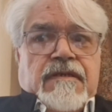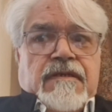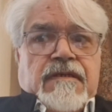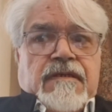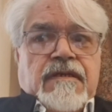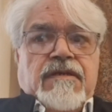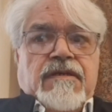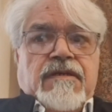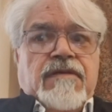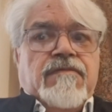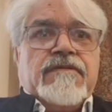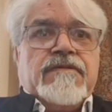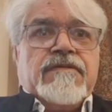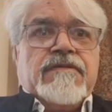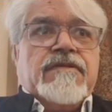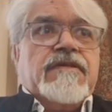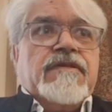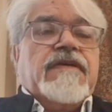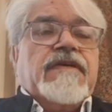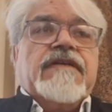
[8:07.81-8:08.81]
He
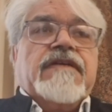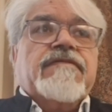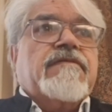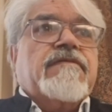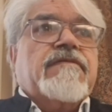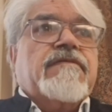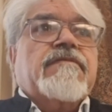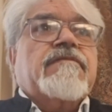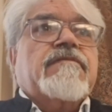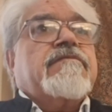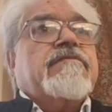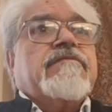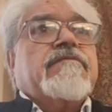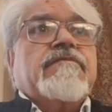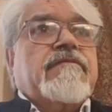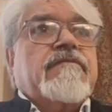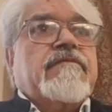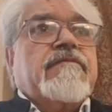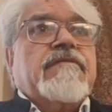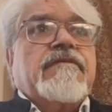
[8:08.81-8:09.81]
wants his wife to
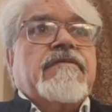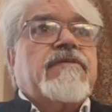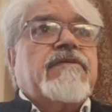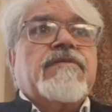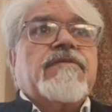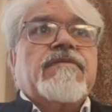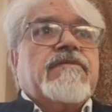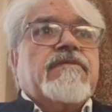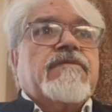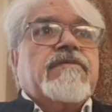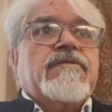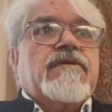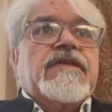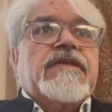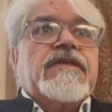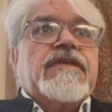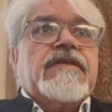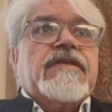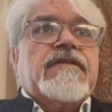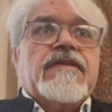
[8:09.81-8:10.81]
do so
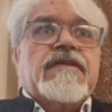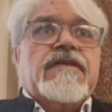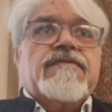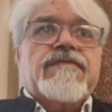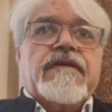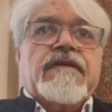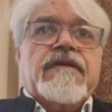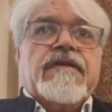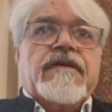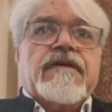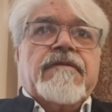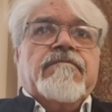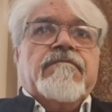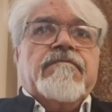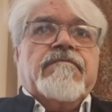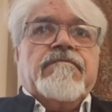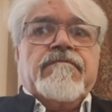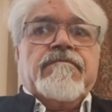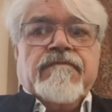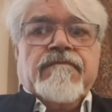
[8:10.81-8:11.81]
many things for him.